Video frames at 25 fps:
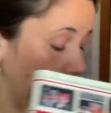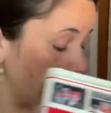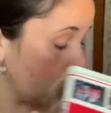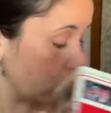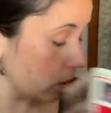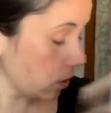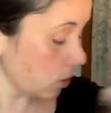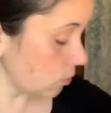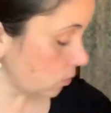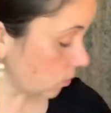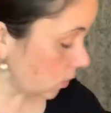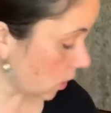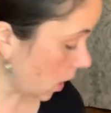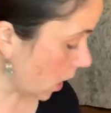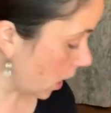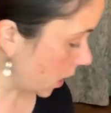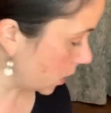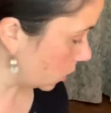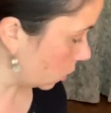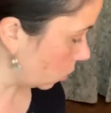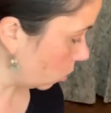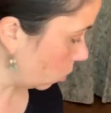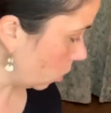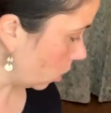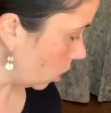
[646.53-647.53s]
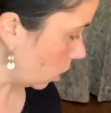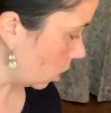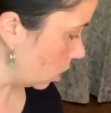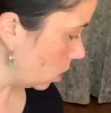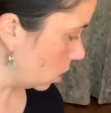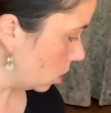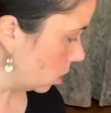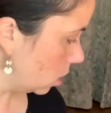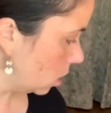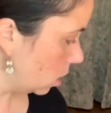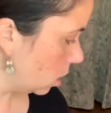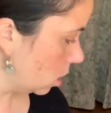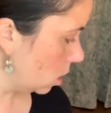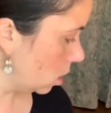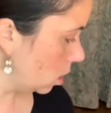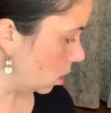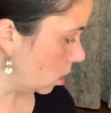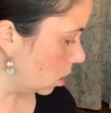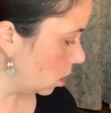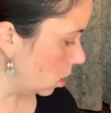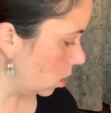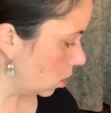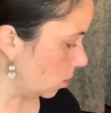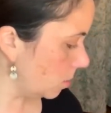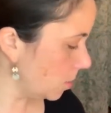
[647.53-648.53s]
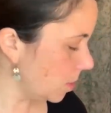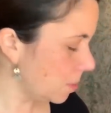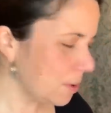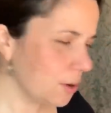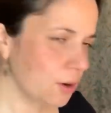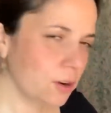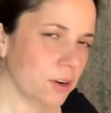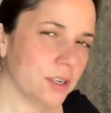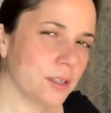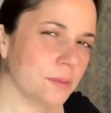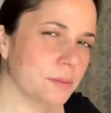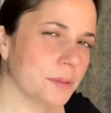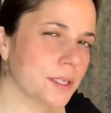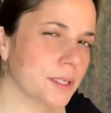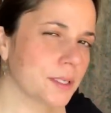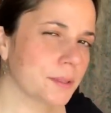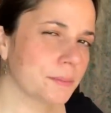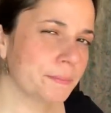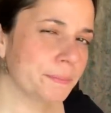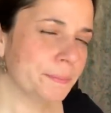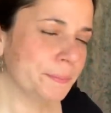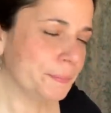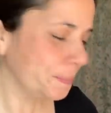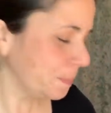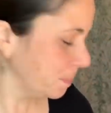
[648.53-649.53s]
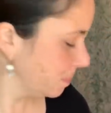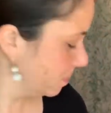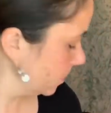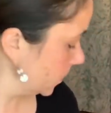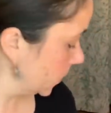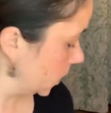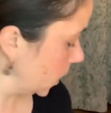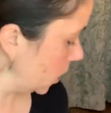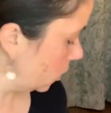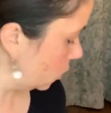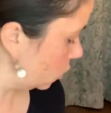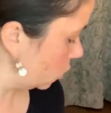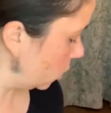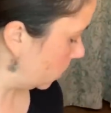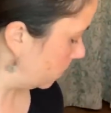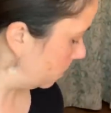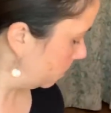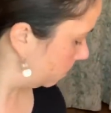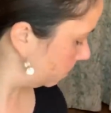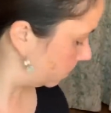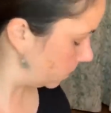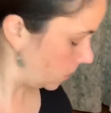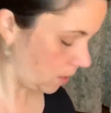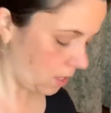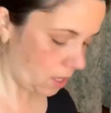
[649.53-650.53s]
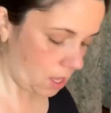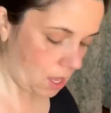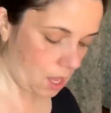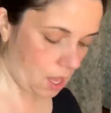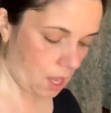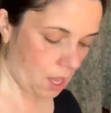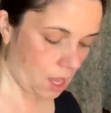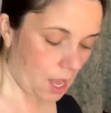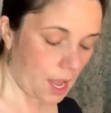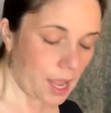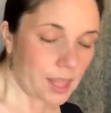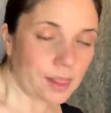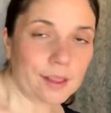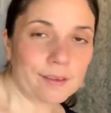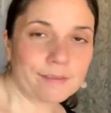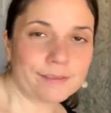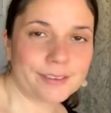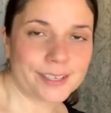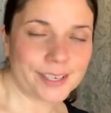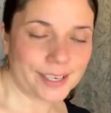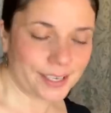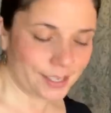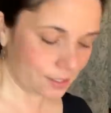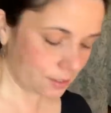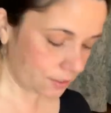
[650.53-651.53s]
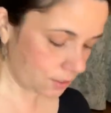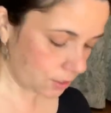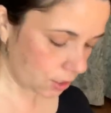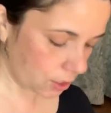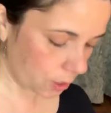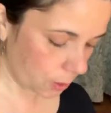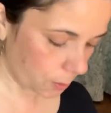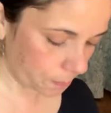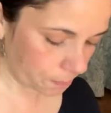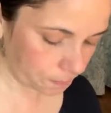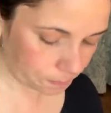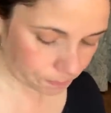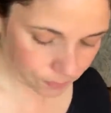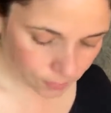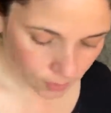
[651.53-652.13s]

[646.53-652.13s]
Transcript: in fourth of july decor or maybe christmas hmm, not sure i love tins you know